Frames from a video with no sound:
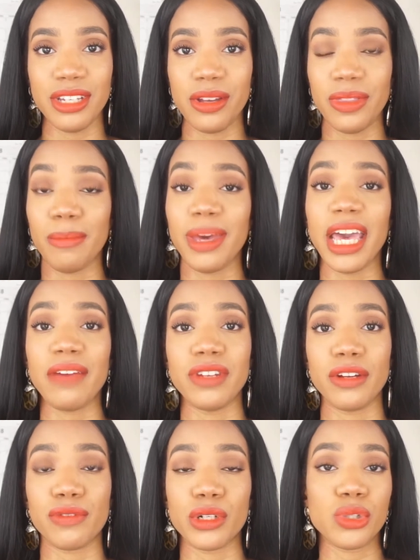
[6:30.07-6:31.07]
they may have
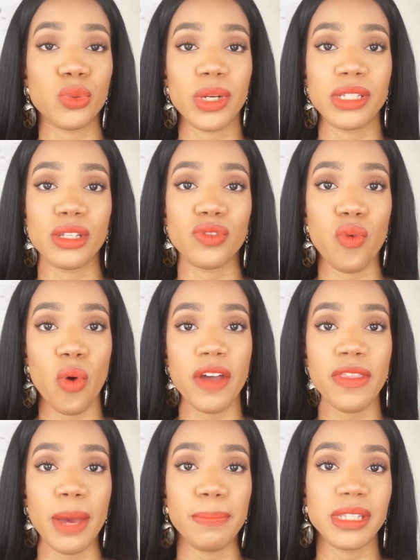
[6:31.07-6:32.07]
different sources for
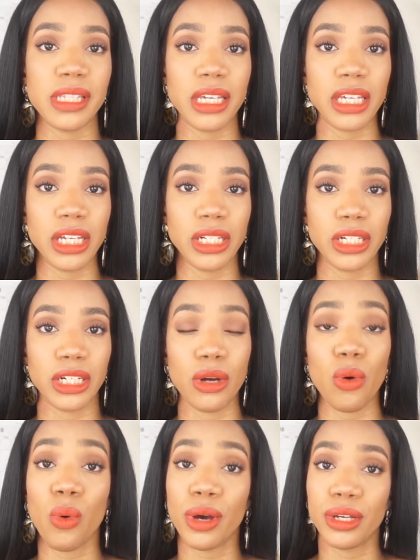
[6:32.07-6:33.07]
that particular
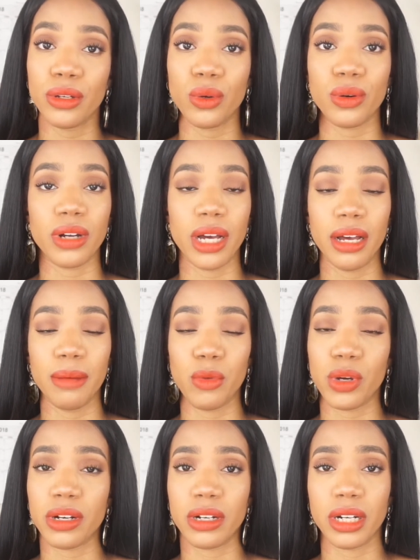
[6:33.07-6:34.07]
oil
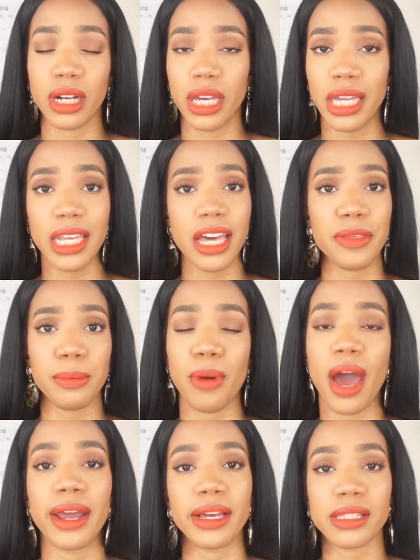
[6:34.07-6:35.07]
or any other
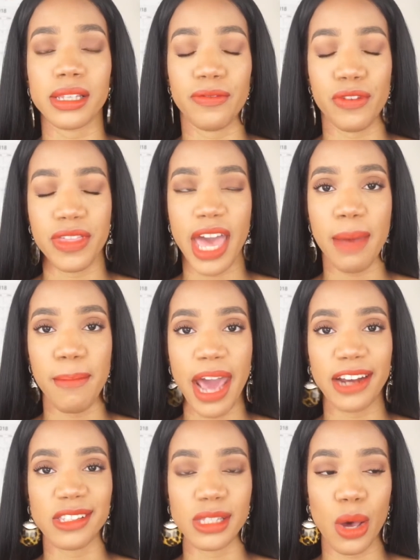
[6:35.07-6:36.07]
product for that
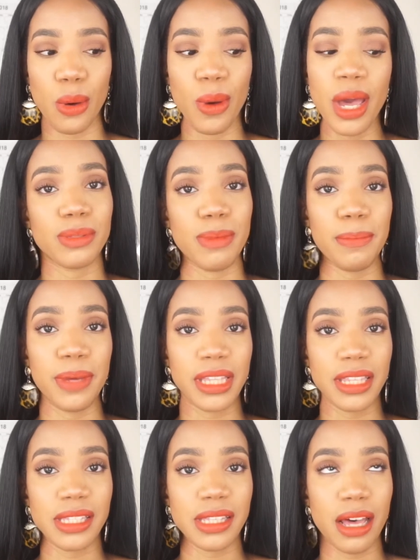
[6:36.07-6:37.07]
matter. So I
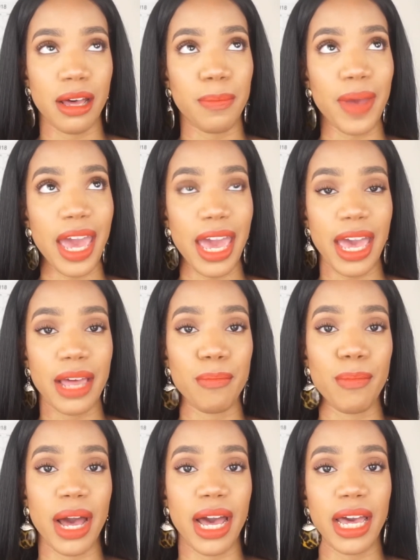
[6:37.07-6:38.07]
picked this up at
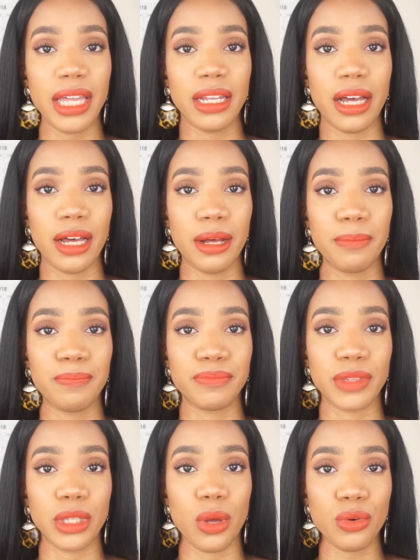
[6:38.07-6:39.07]
my
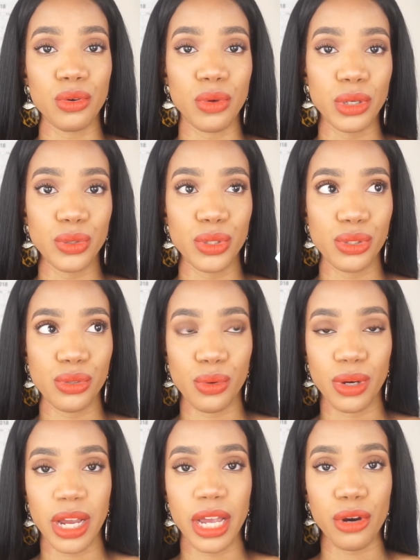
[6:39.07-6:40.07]
local grocery
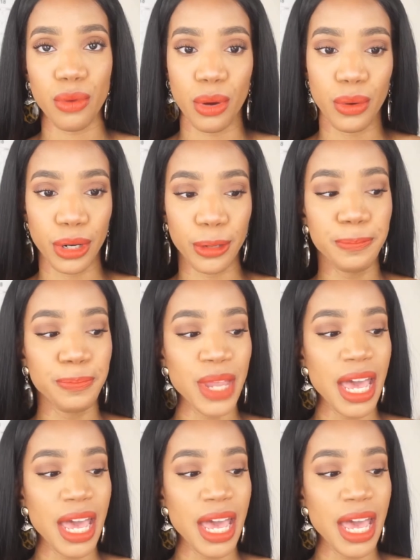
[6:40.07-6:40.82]
store at Kroger.